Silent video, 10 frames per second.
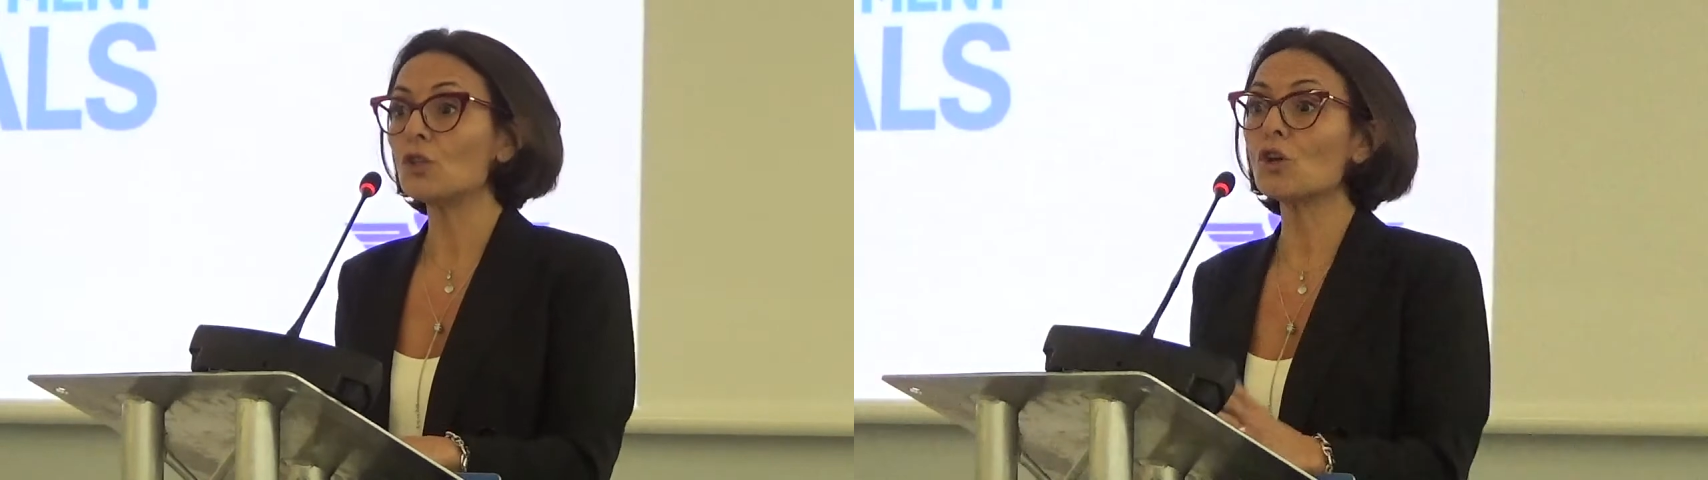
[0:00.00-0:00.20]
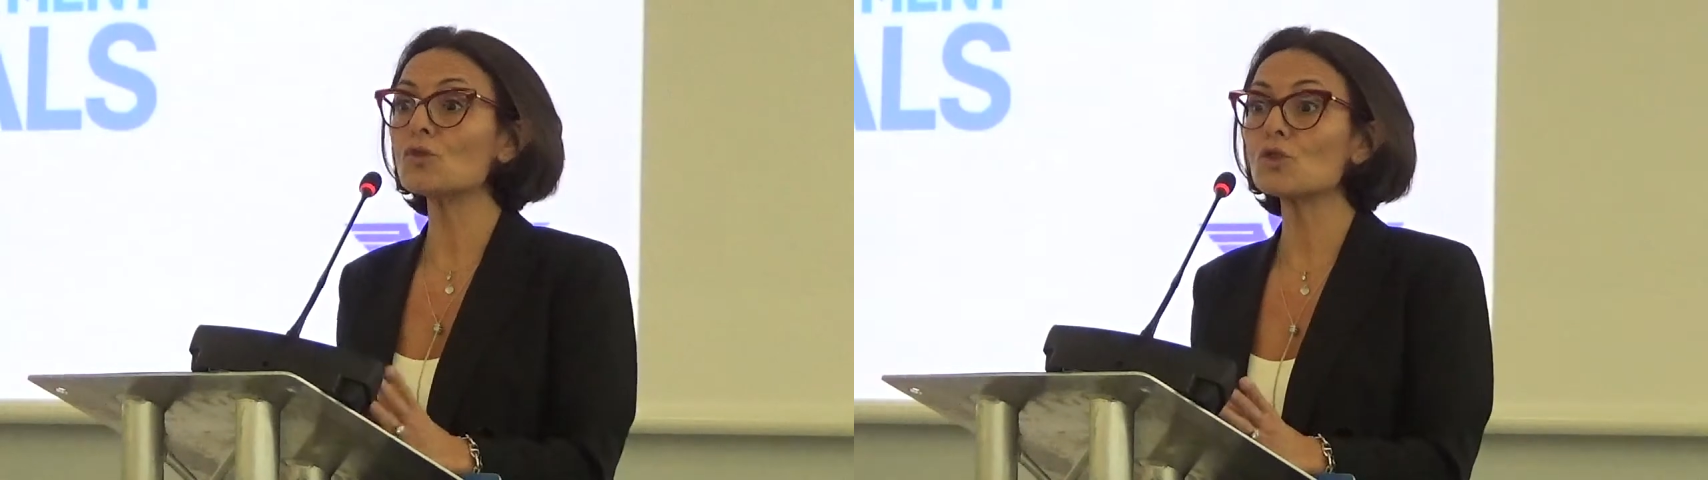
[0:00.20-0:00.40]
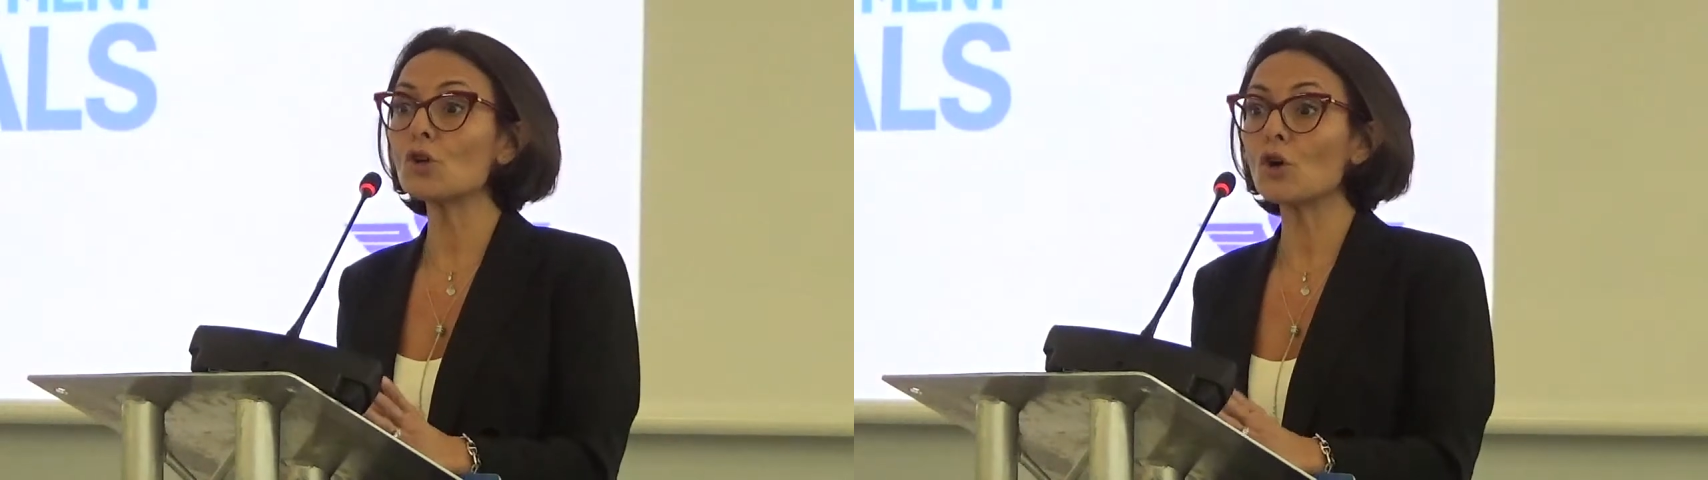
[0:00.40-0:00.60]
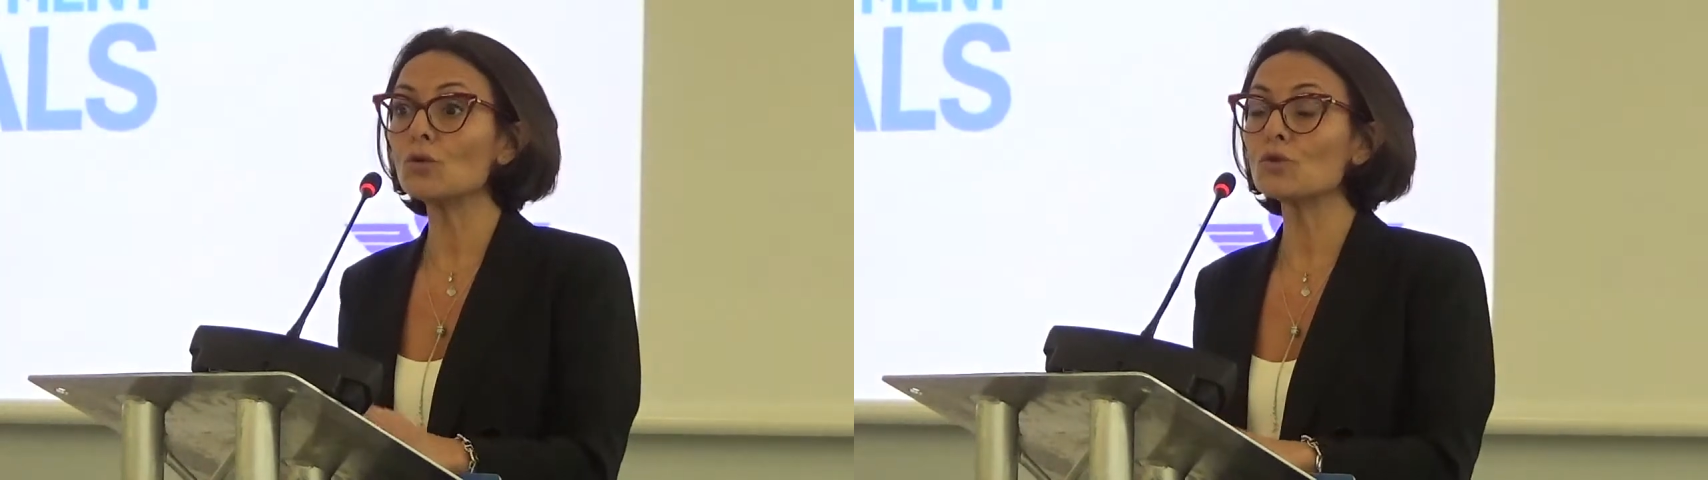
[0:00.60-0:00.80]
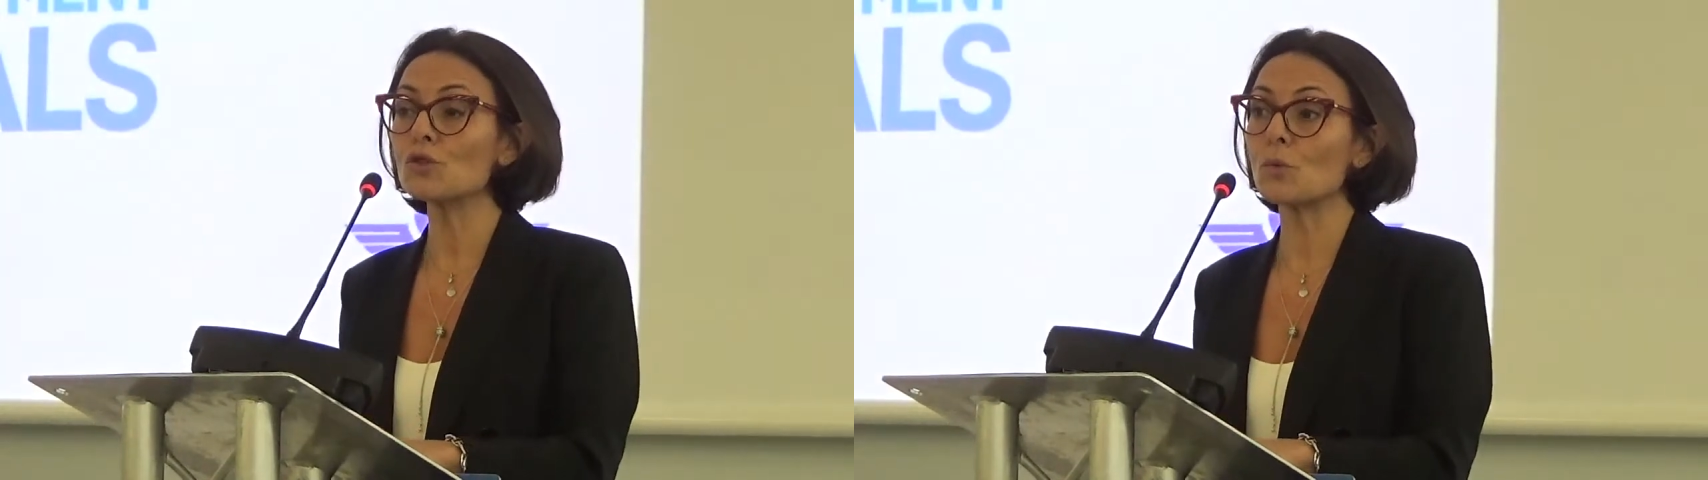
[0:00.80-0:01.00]
Those
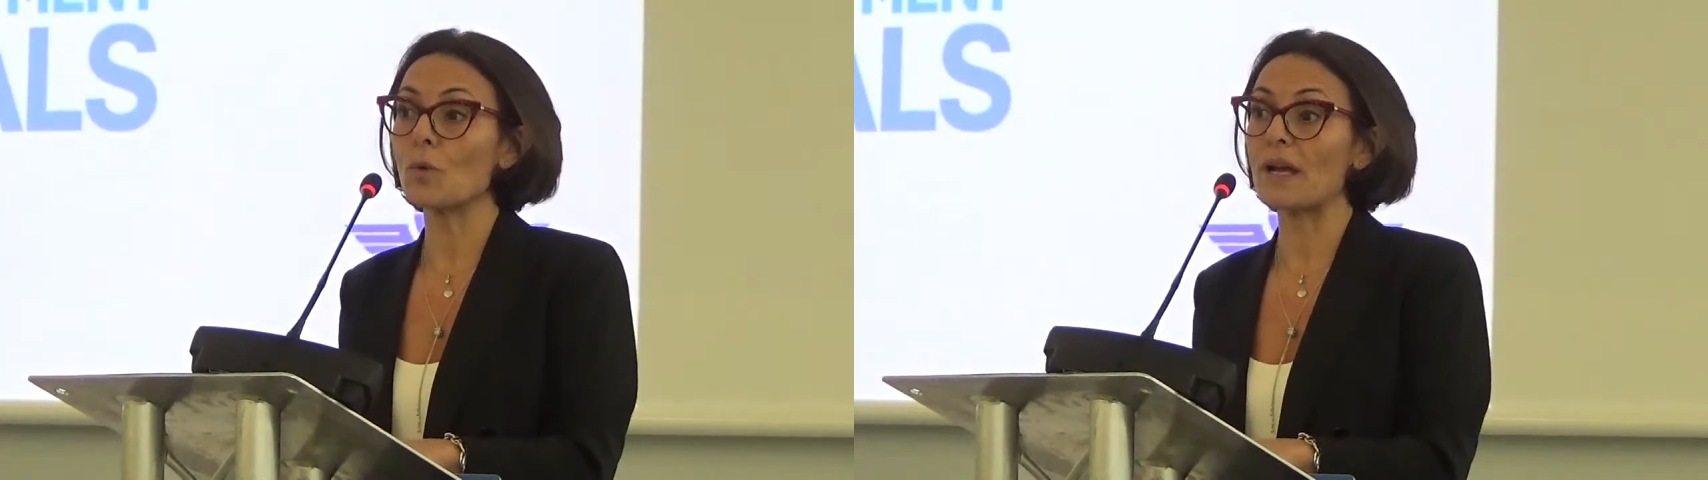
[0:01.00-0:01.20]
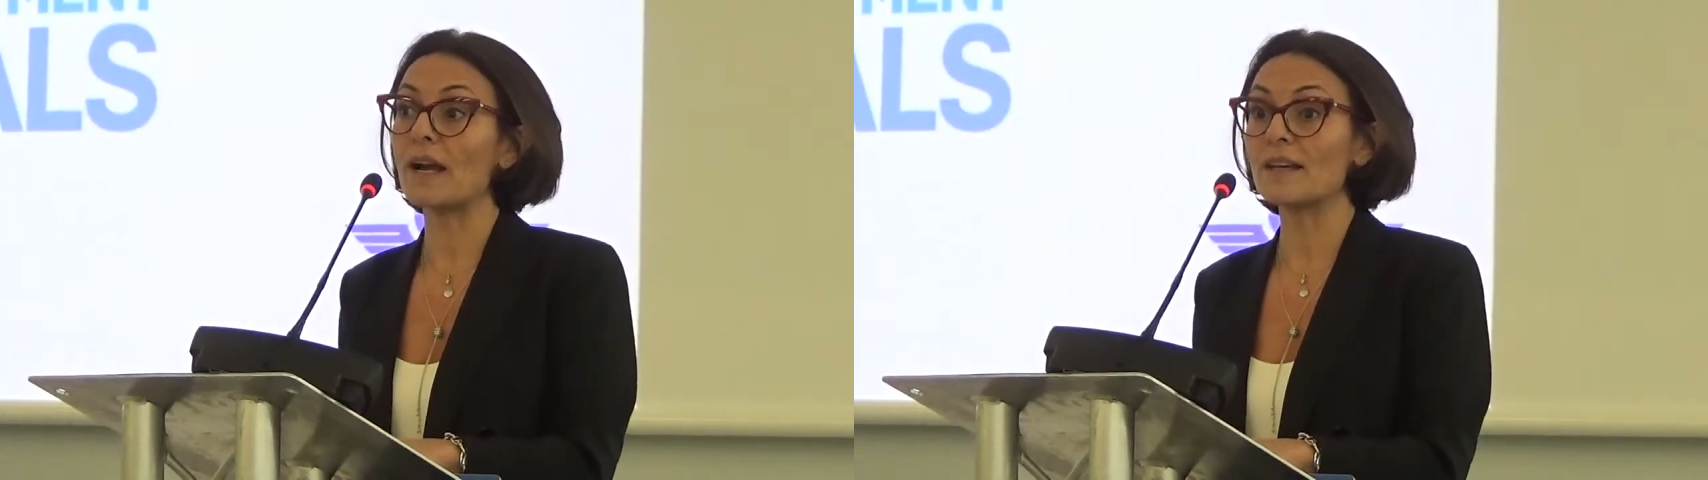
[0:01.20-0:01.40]
goals were